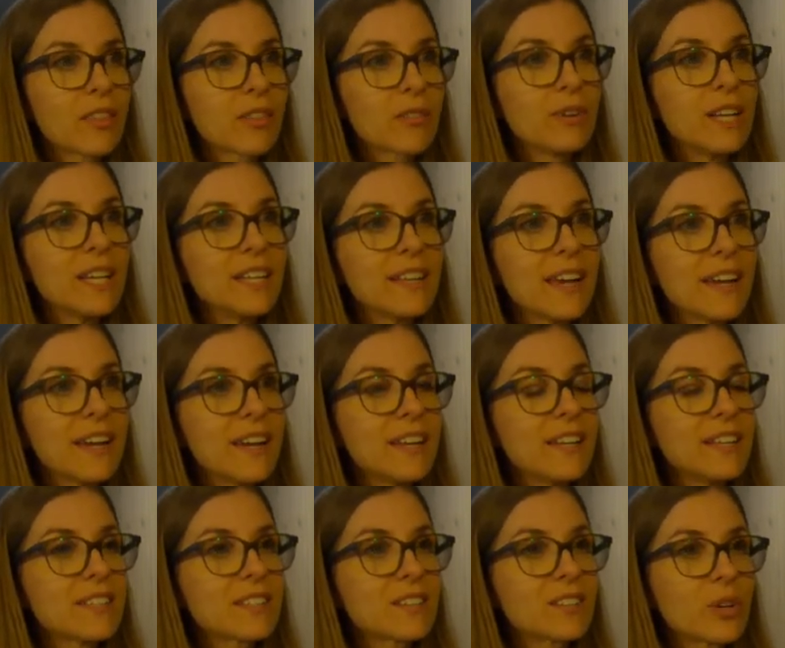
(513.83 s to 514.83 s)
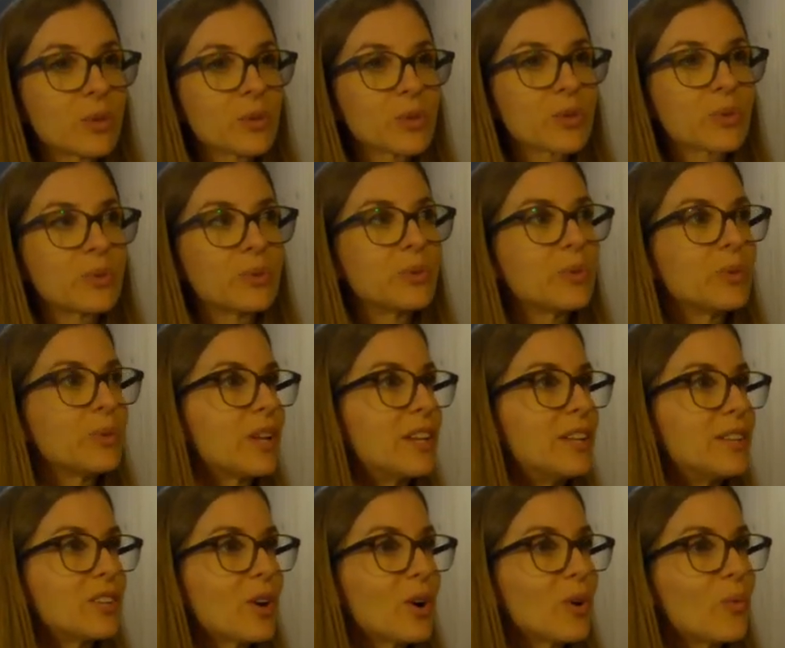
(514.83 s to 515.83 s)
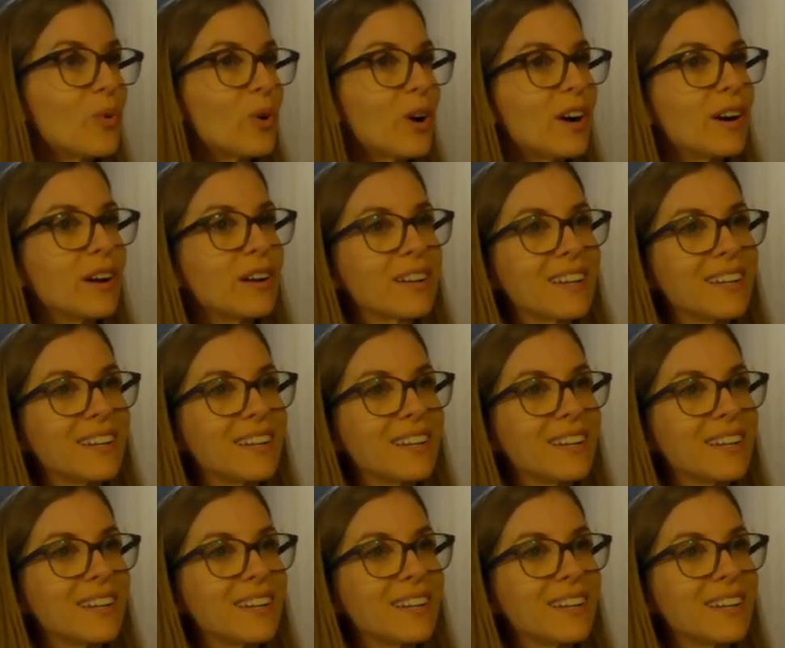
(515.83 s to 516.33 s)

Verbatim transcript: 3 days, no school, no work.